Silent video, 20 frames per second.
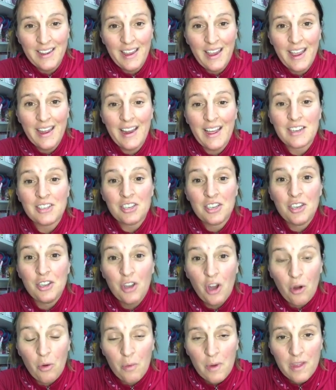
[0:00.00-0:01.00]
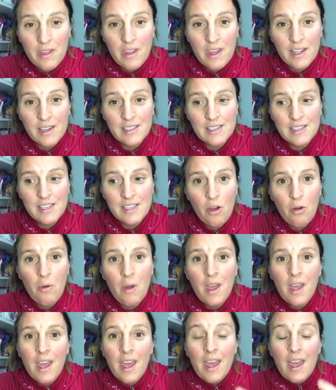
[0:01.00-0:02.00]
and actually go with it. So
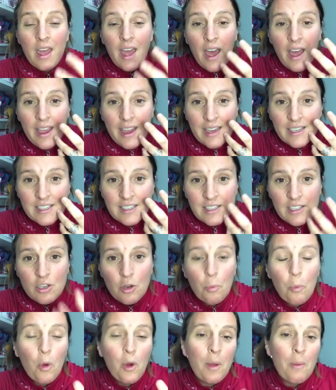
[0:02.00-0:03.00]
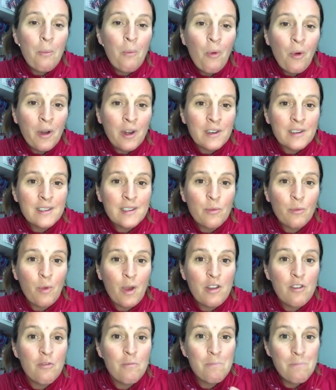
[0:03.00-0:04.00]
it's super important
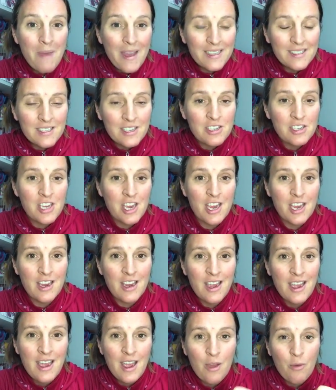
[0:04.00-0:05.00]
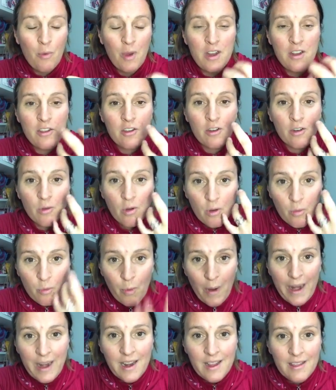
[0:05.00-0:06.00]
when you're messaging, when you're
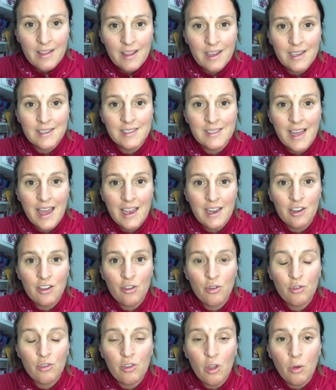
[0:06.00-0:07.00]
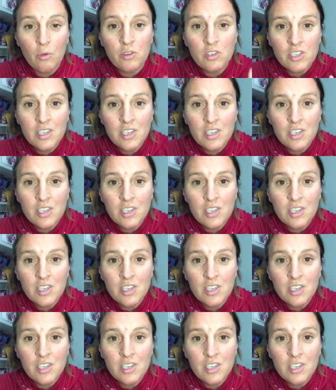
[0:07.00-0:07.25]
writing things, that you don't